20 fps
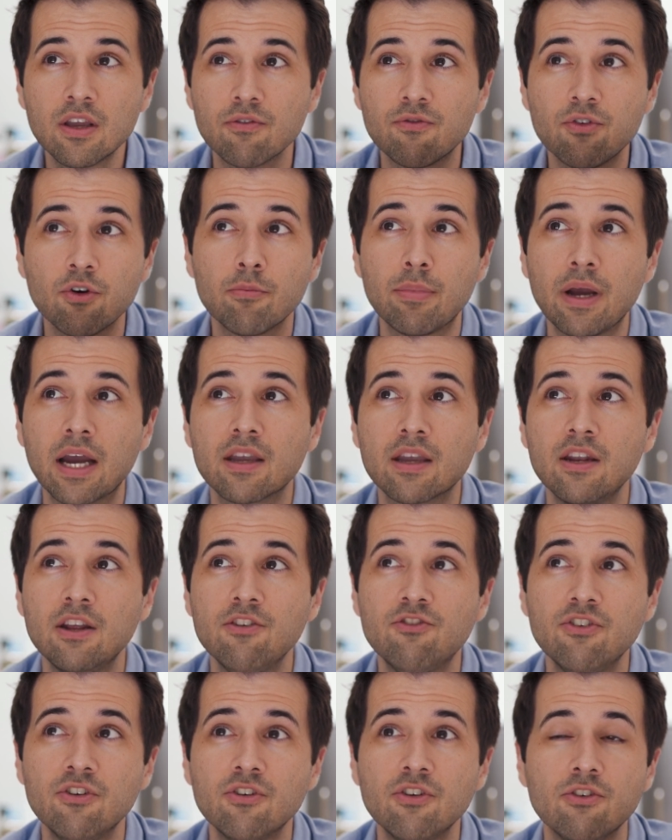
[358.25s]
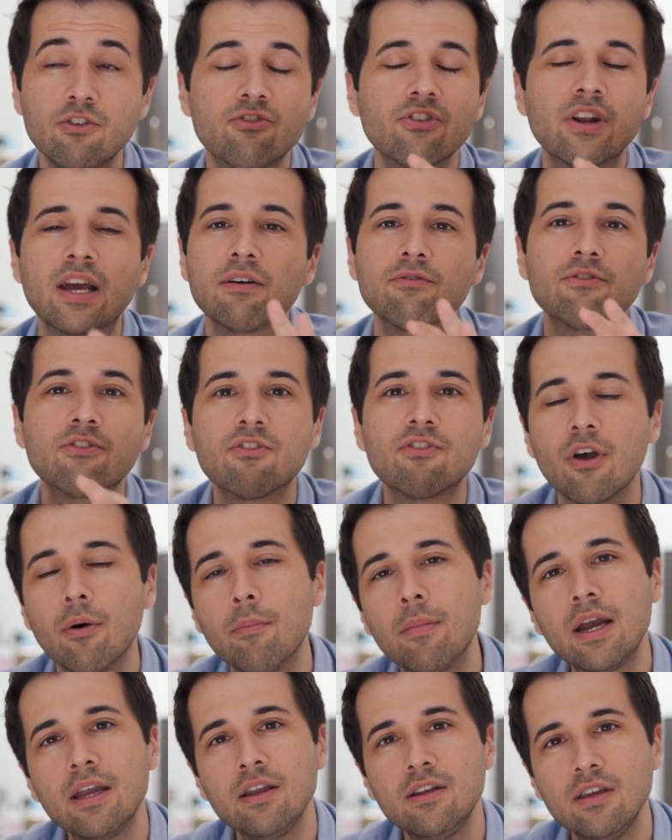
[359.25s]
If you're a back-end engineer, you should have
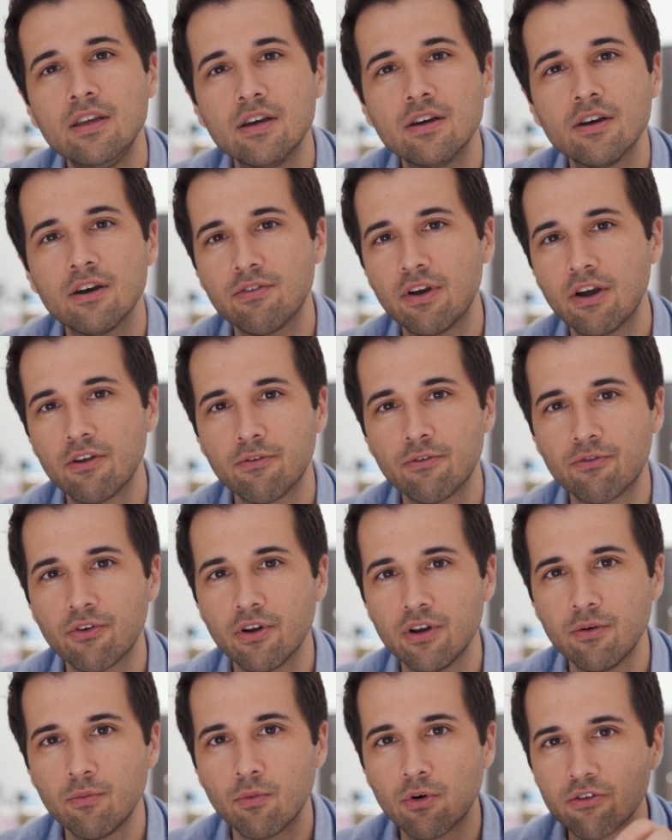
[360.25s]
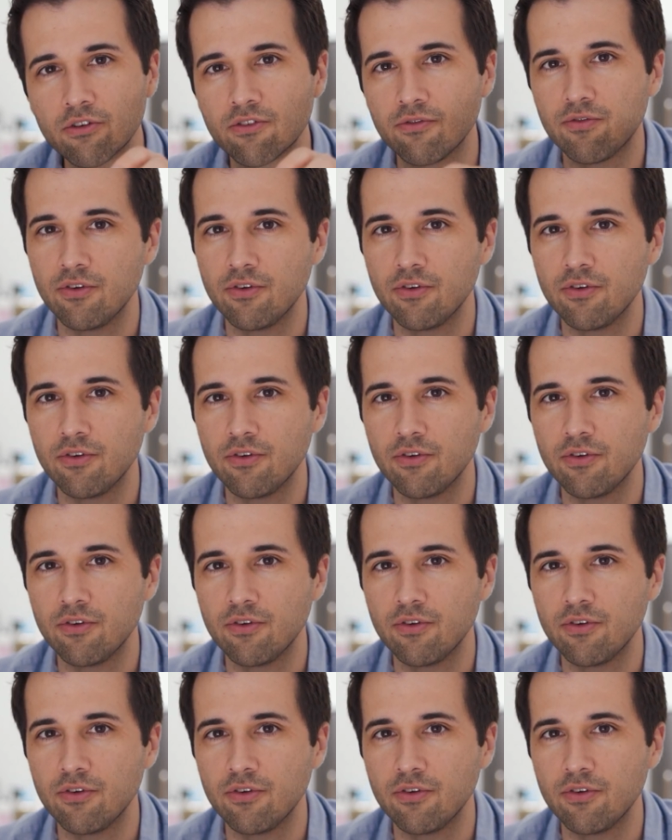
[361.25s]
some idea of how the front end works.